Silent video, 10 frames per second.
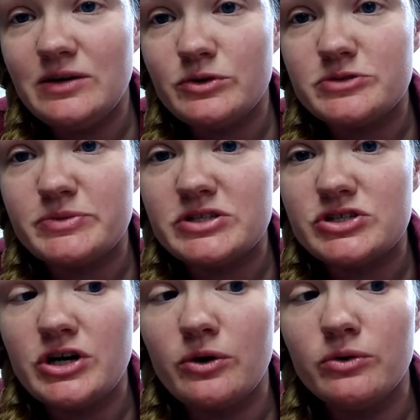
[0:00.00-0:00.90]
which means
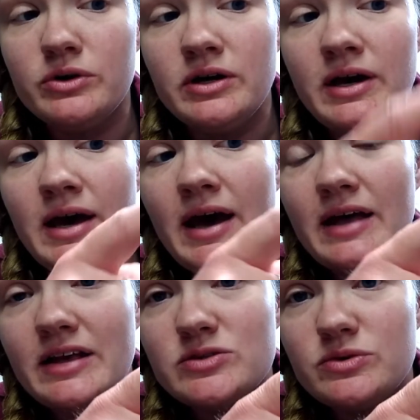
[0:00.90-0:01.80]
tone, and
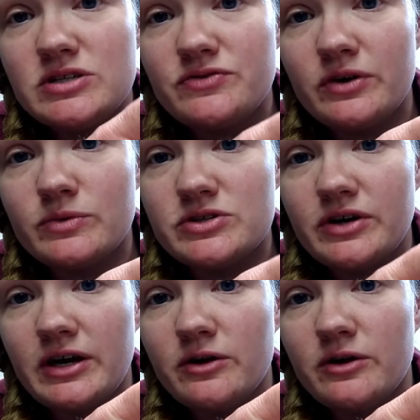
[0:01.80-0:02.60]
that's what these front ones are here.